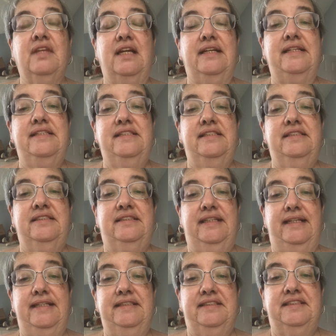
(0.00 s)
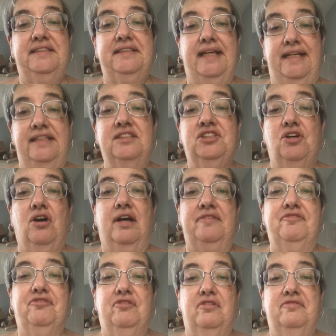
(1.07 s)
is it stays on
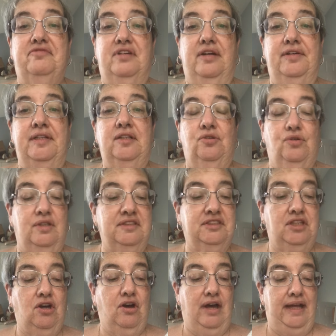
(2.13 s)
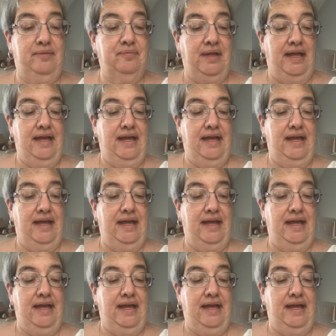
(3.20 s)
for a very long time